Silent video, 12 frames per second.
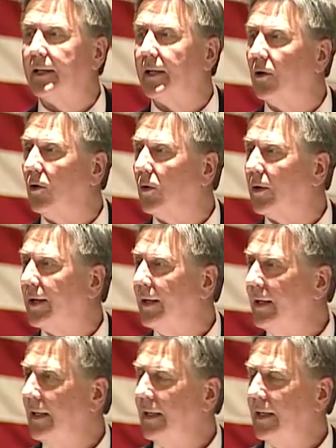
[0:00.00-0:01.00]
and the
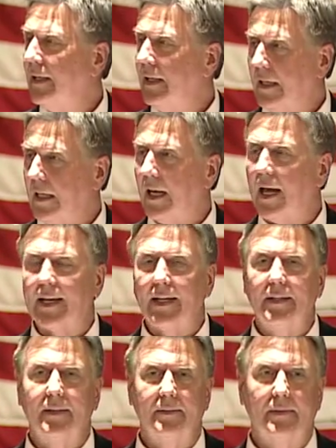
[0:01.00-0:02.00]
old
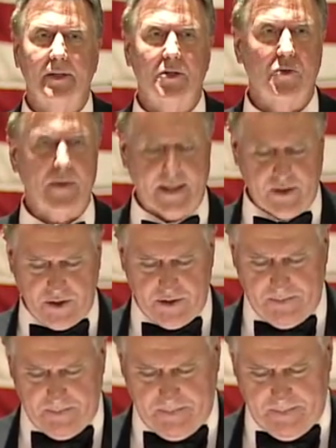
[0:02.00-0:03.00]
lining the streets